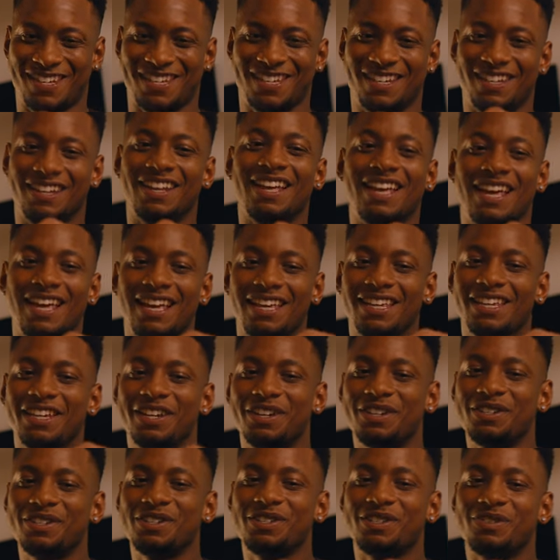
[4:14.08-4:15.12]
uh,
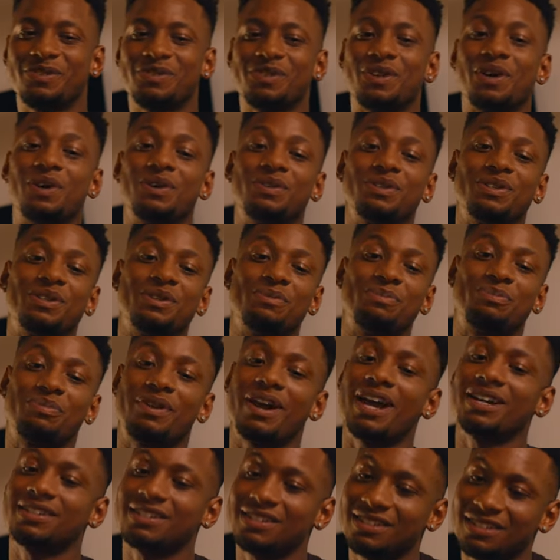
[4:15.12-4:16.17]
years of scolding and
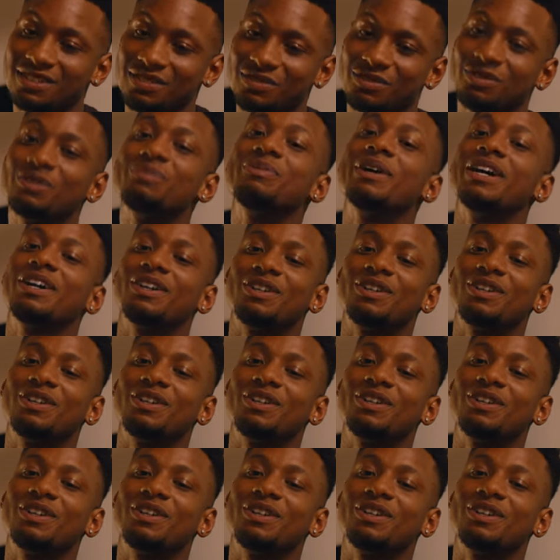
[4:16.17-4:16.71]
practicing with my